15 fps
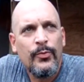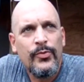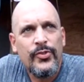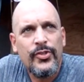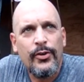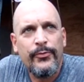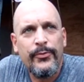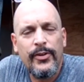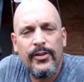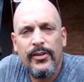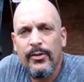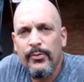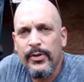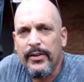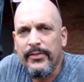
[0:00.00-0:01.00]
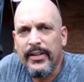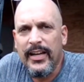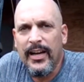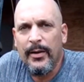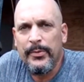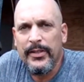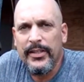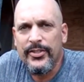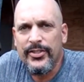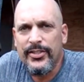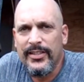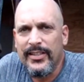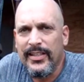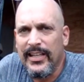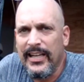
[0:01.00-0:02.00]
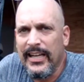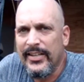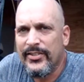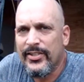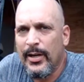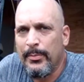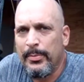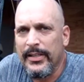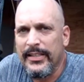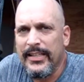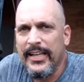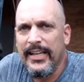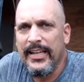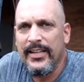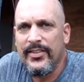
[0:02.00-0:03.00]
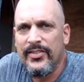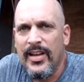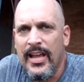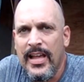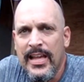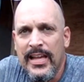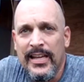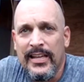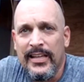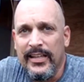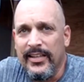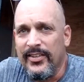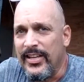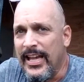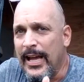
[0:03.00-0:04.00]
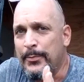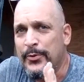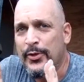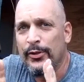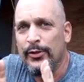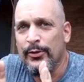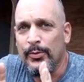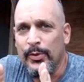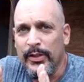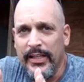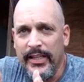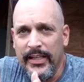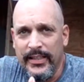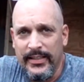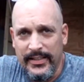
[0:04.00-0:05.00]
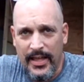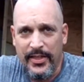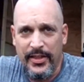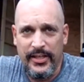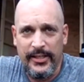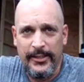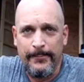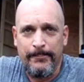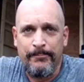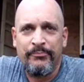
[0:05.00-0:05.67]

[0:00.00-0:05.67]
So far, what I've accomplished in the last couple of days is absolutely nothing.